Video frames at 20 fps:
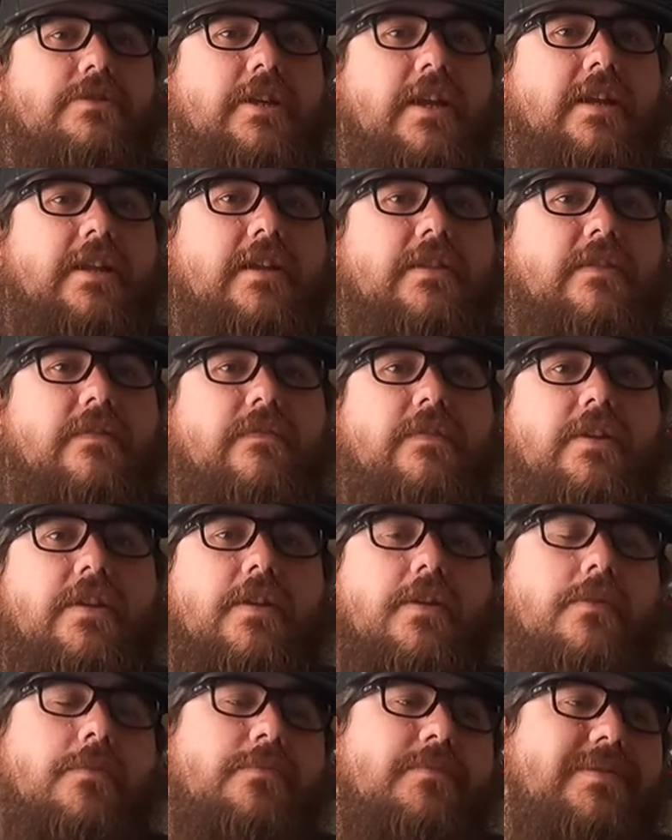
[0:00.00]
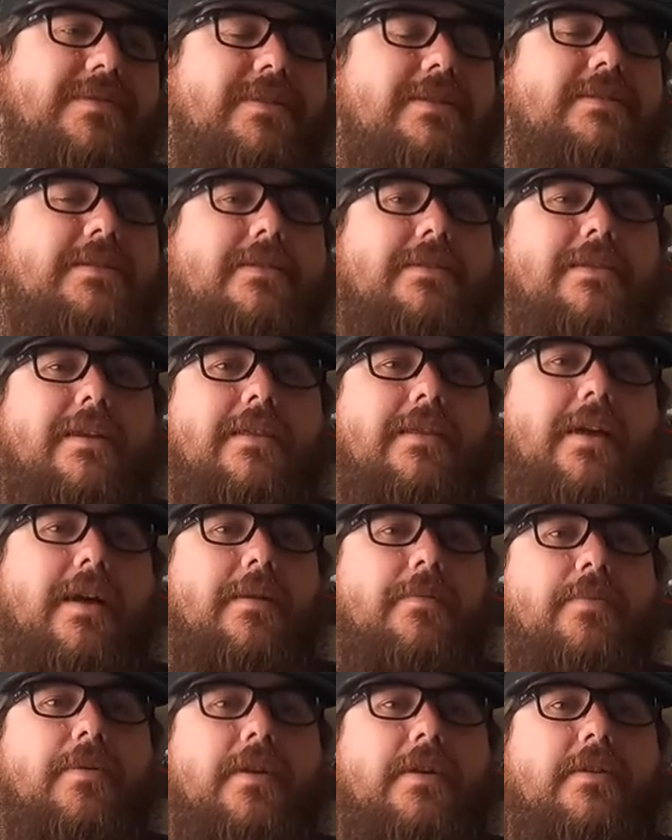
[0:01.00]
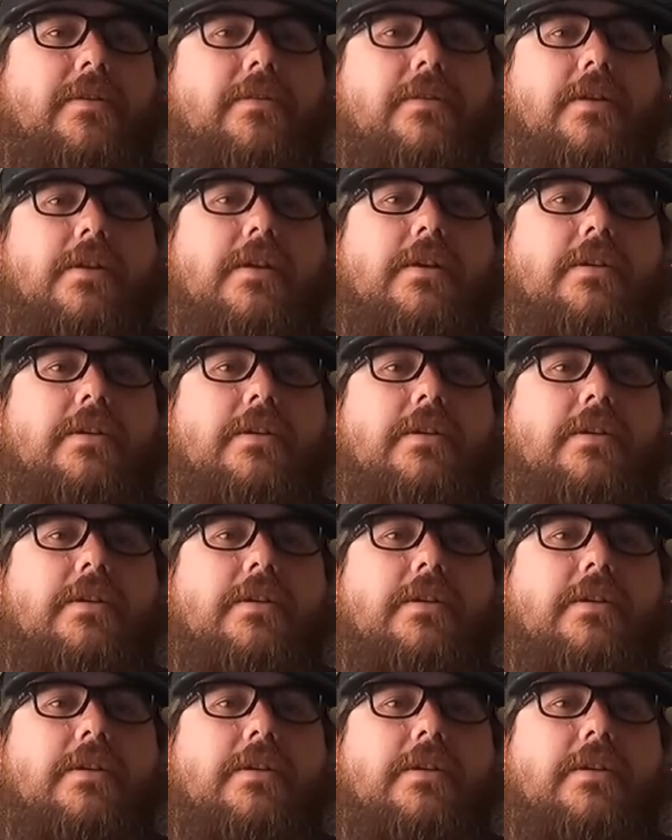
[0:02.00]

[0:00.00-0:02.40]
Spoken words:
checking out the video. Please hit that like button.